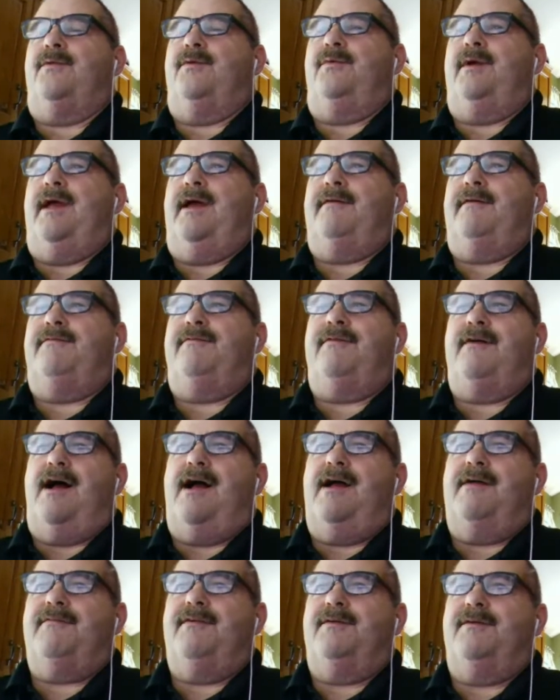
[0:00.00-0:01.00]
We have
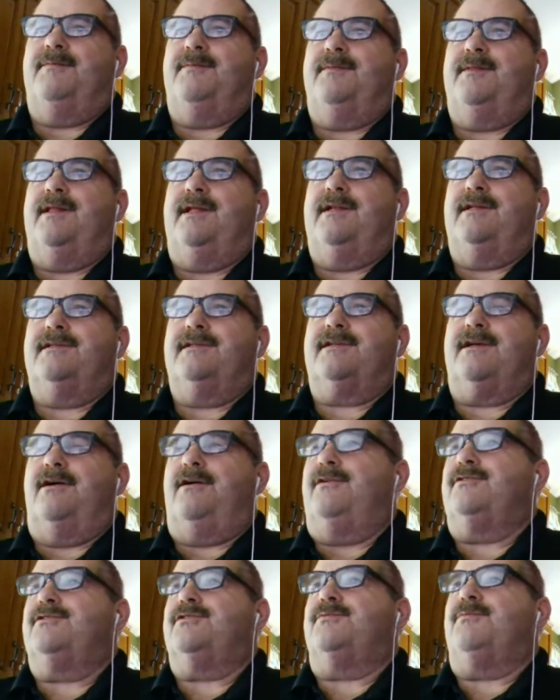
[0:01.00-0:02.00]
5 of them that is
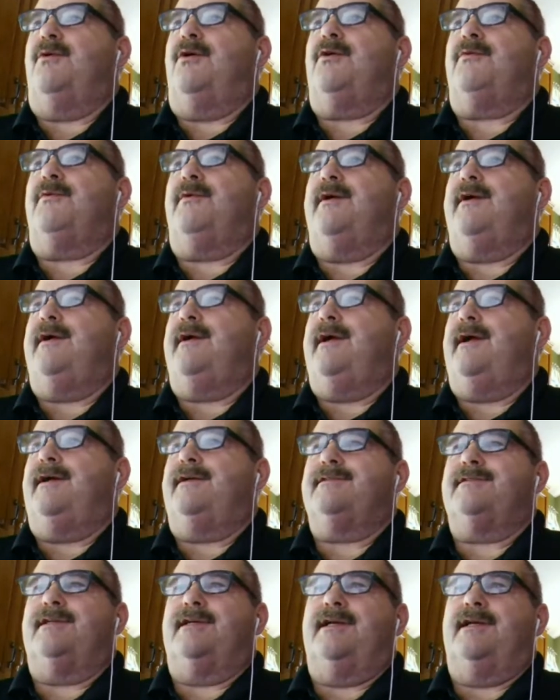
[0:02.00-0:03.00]
called Smart
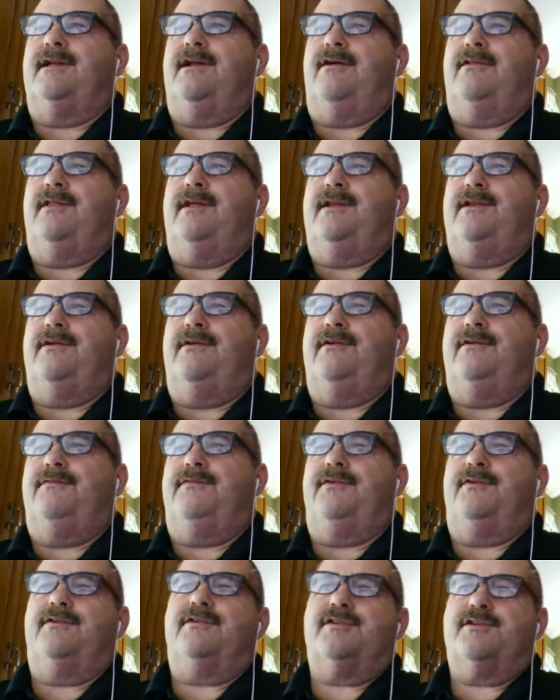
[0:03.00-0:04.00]
Warehousing, and all they do,
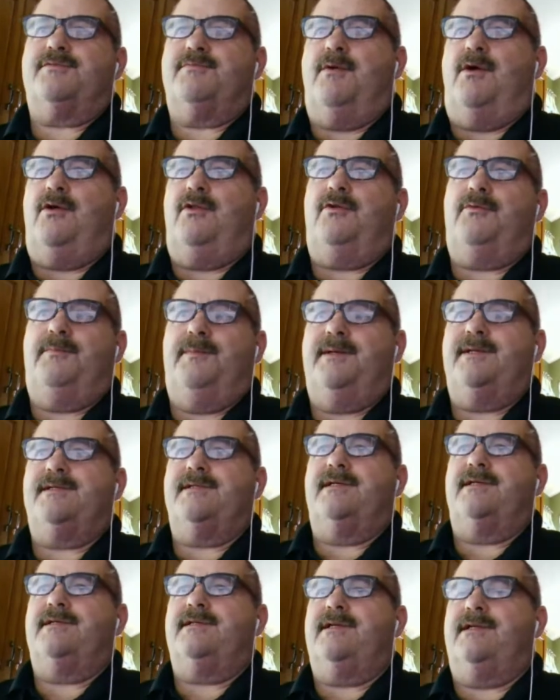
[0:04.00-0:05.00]
if you're a smaller
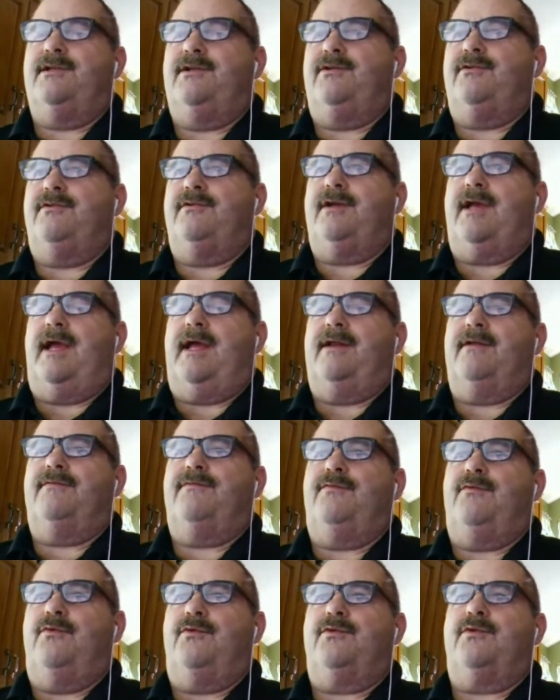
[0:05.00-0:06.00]
business and you can't
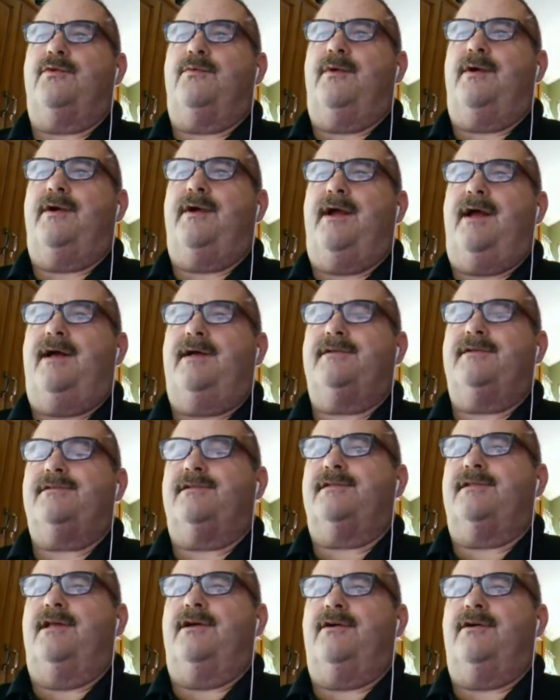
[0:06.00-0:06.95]
afford a warehouse,